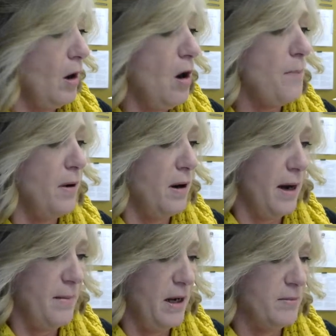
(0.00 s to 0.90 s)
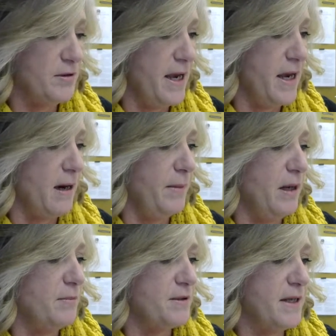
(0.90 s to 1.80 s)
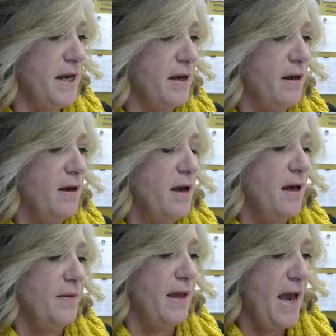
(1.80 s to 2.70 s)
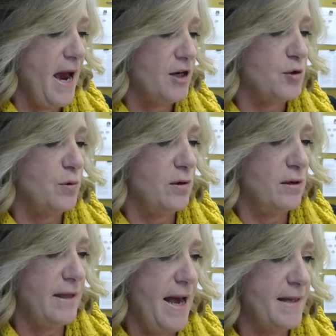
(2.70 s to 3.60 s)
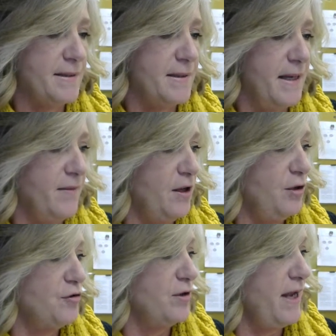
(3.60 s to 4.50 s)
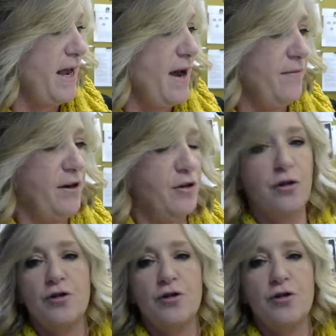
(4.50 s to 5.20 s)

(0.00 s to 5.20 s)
Oh, I made a mistake. The actual last thing that you should have in your